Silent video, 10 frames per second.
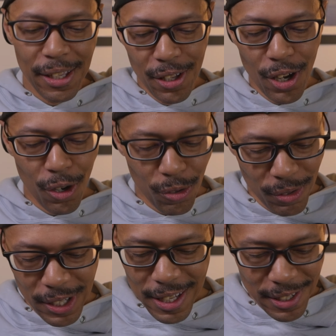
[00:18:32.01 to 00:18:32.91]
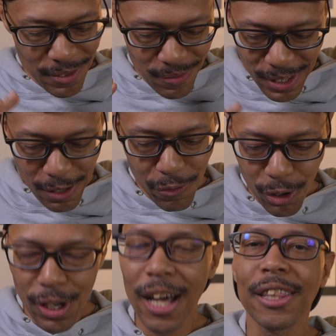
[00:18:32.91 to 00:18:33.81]
You know, it's
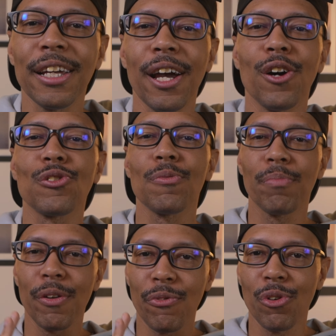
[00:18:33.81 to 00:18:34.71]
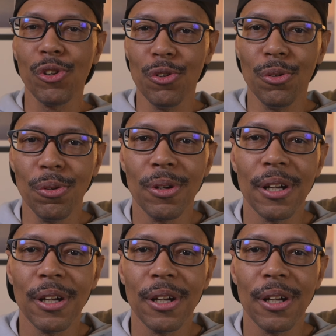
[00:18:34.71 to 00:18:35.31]
for nothing else but for you.